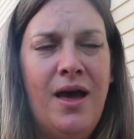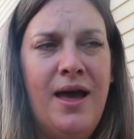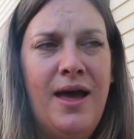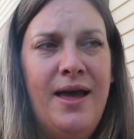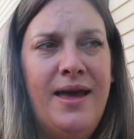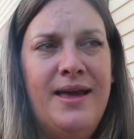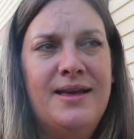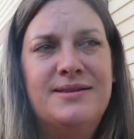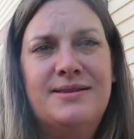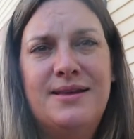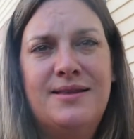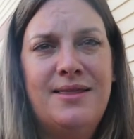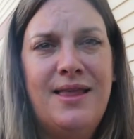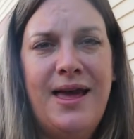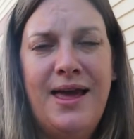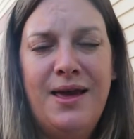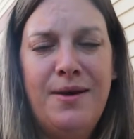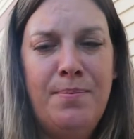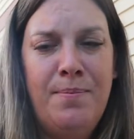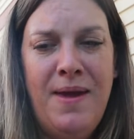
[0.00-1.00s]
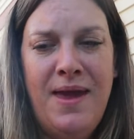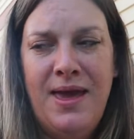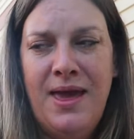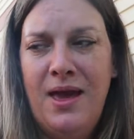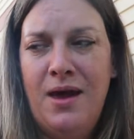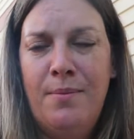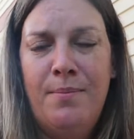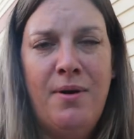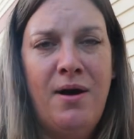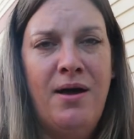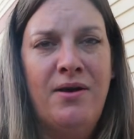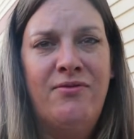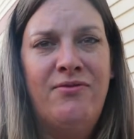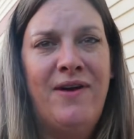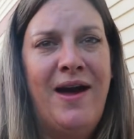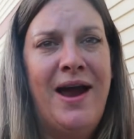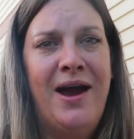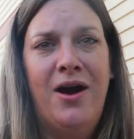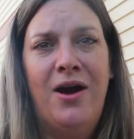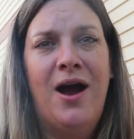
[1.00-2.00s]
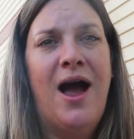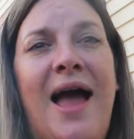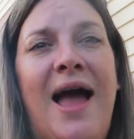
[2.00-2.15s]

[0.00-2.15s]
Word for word: uh, is it like making a bonfire?